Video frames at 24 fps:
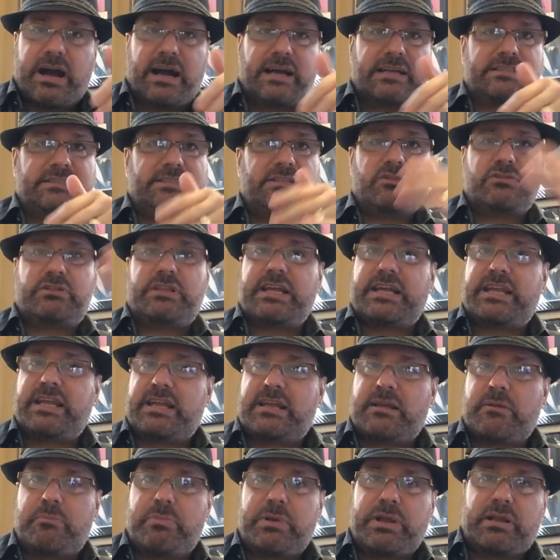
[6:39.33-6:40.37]
I still think he
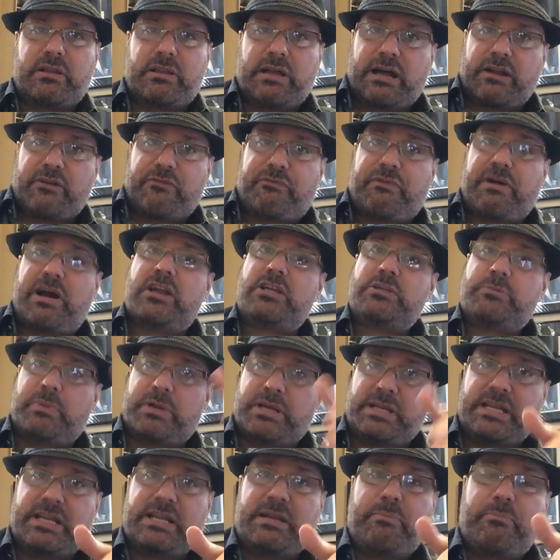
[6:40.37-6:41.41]
can beat a lot of fighters, but
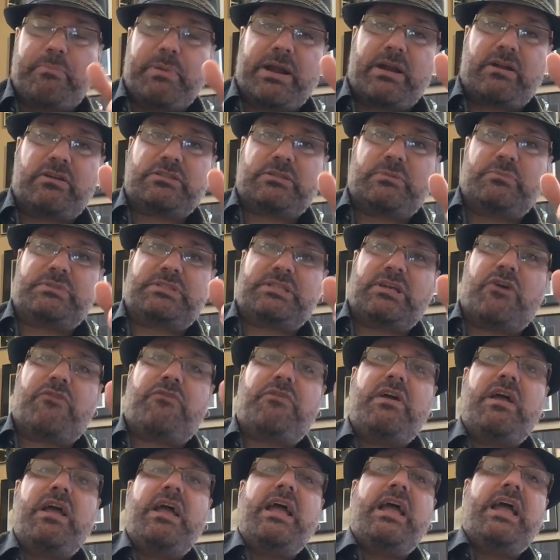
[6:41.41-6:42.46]
he did embarrass
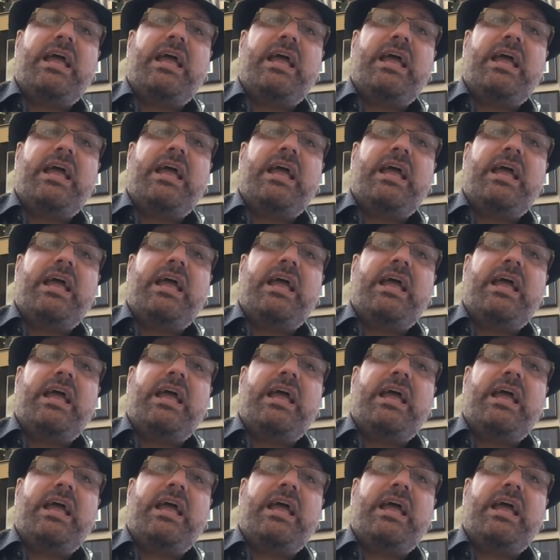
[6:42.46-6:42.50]
himself.